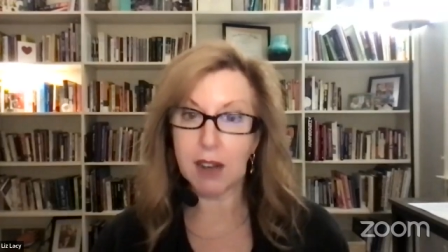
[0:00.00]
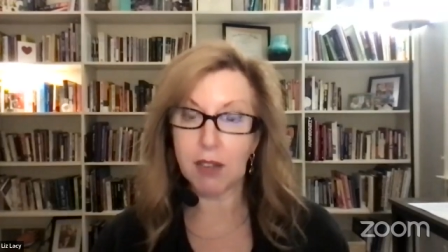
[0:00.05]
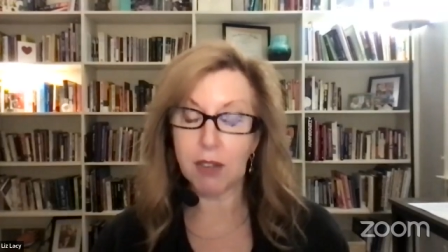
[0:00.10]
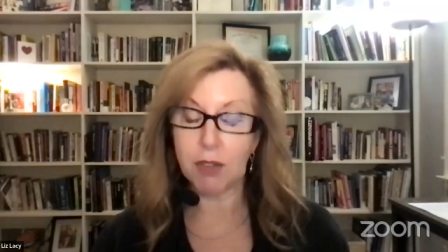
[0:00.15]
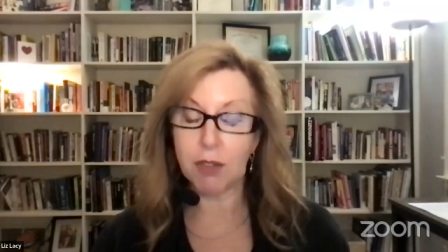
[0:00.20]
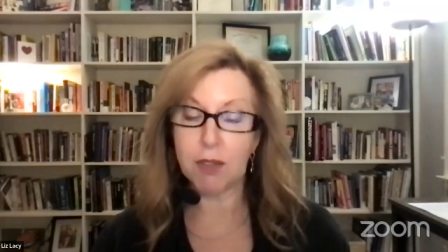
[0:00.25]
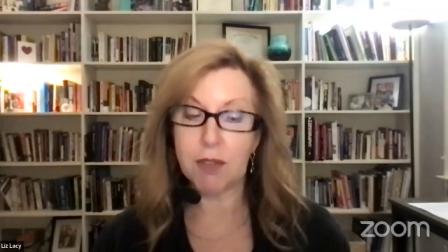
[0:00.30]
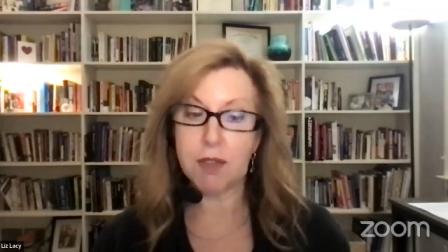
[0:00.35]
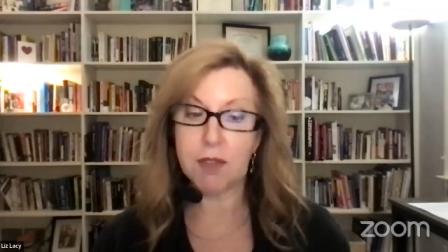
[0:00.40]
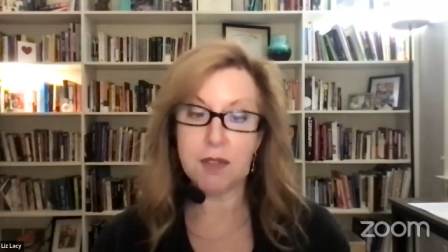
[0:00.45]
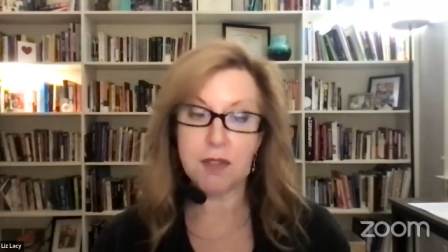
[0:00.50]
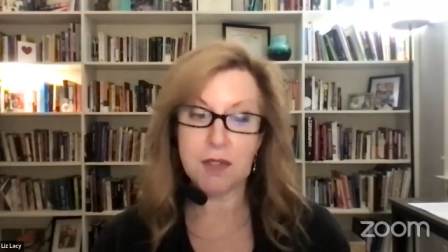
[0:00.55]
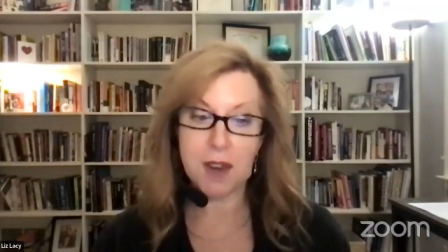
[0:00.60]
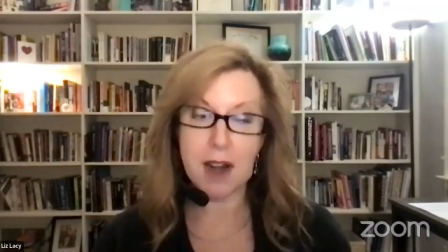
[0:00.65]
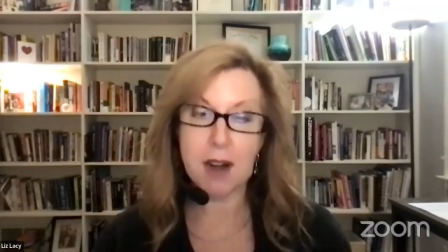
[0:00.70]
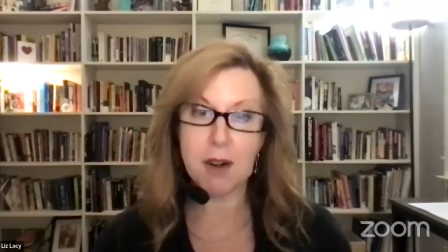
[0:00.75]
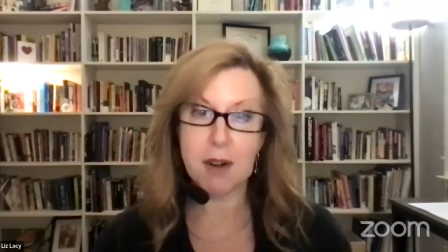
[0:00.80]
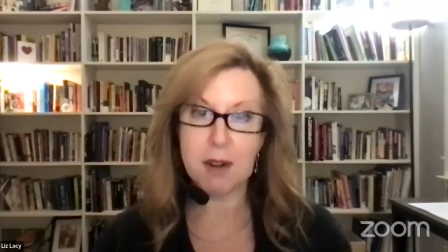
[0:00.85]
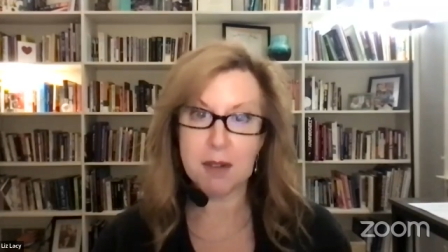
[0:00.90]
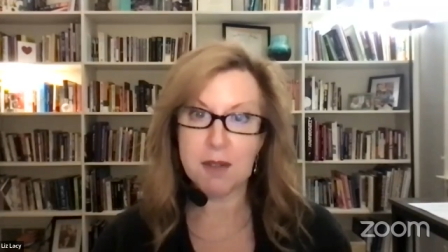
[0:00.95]
is
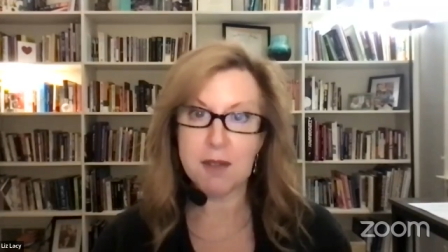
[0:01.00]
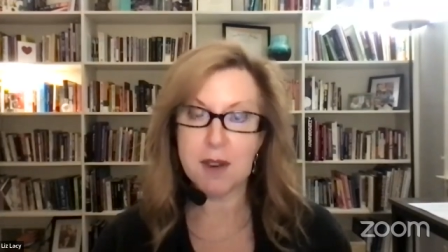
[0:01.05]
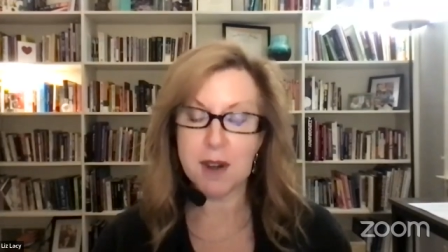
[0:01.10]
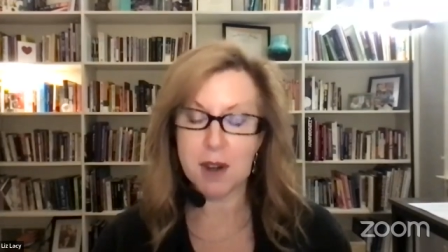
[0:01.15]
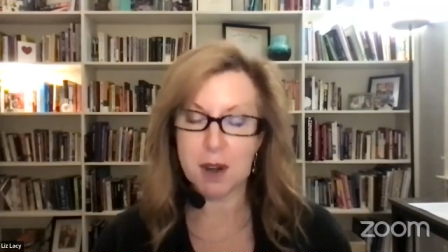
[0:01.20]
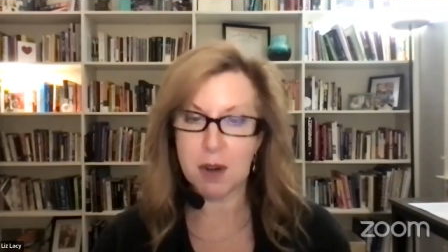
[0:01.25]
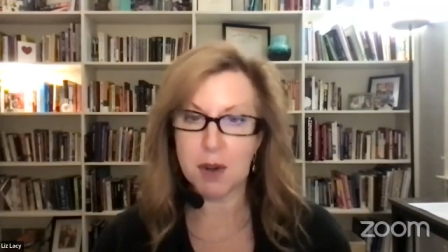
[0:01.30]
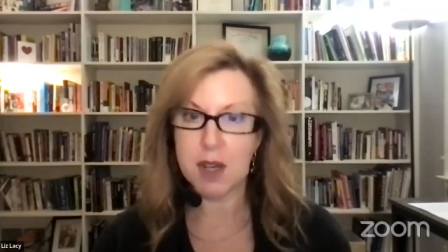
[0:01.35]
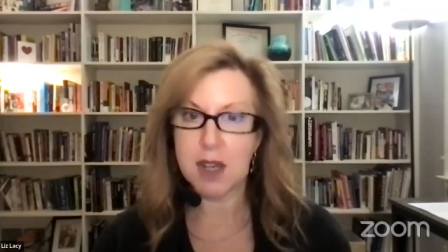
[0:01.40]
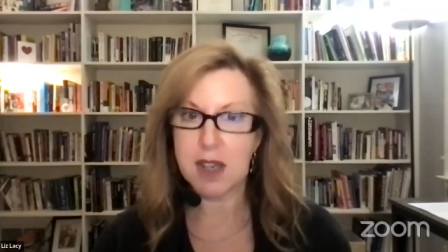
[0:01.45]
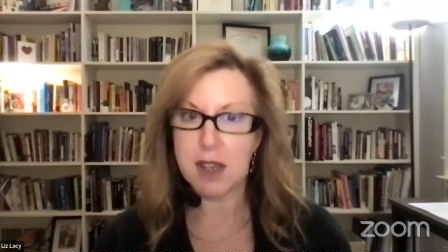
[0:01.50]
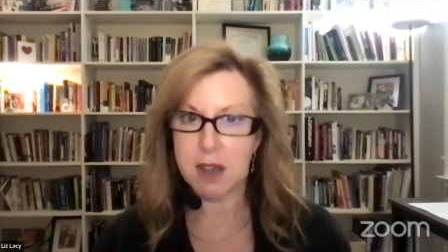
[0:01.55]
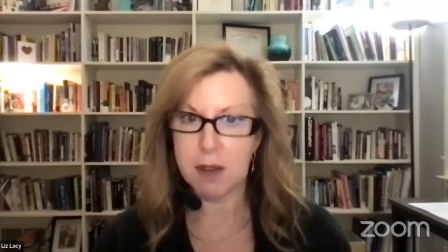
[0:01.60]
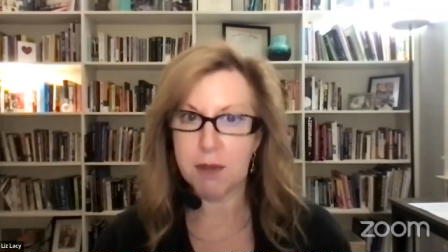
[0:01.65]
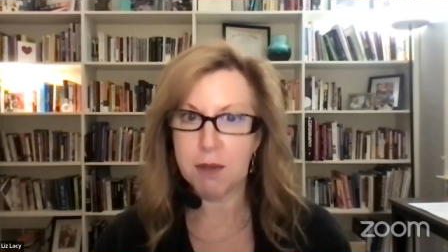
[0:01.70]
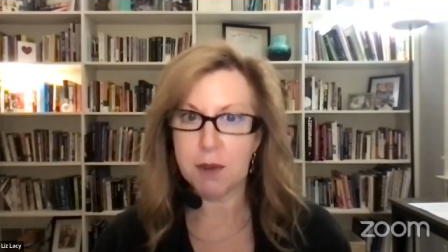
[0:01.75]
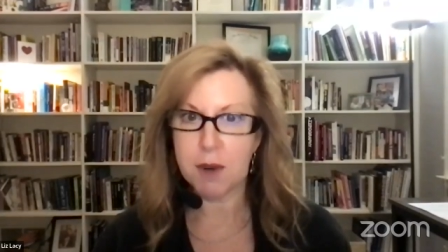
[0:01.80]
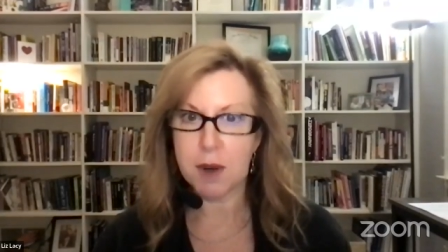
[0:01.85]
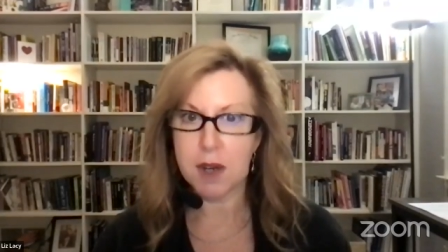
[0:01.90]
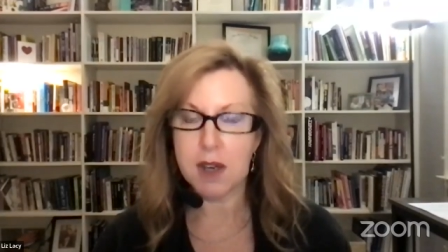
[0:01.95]
very very
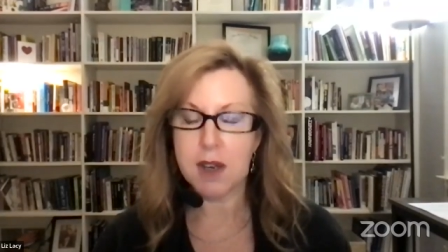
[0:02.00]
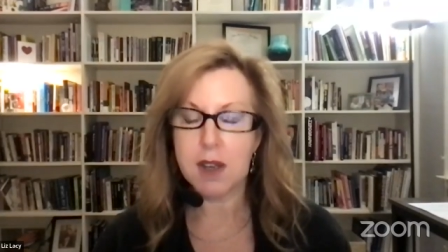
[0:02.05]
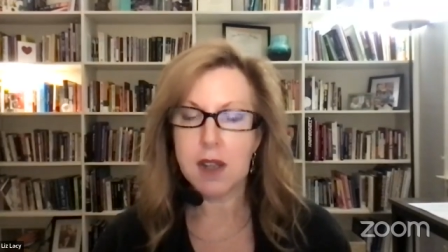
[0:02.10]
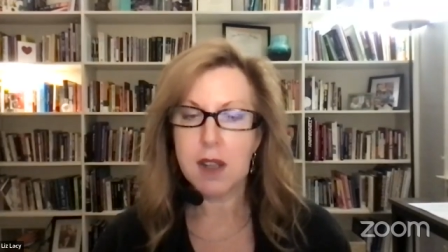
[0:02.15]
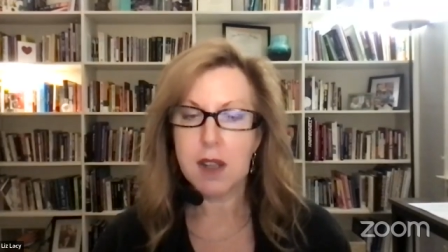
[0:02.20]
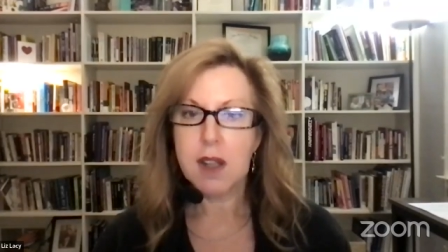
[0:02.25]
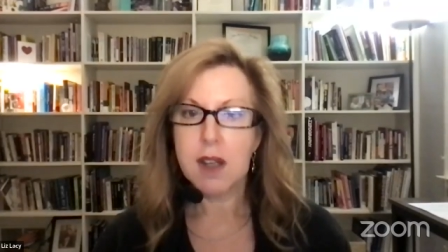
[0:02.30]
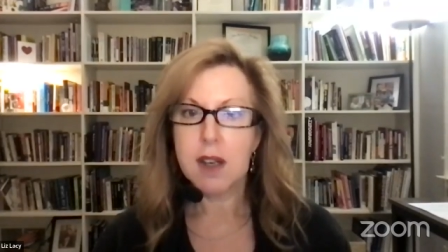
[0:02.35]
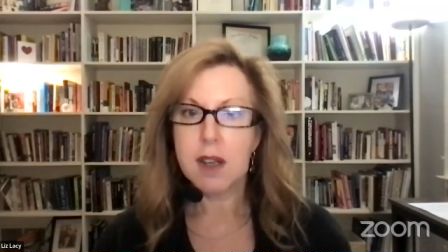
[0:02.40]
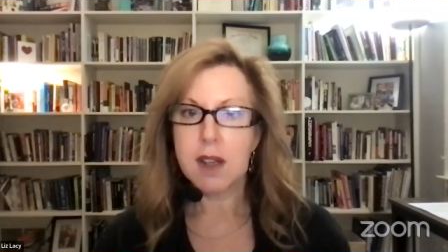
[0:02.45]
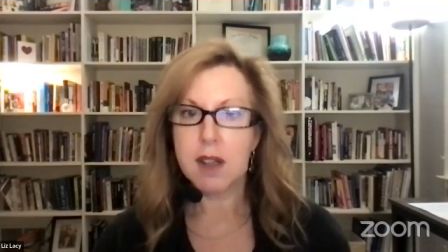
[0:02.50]
different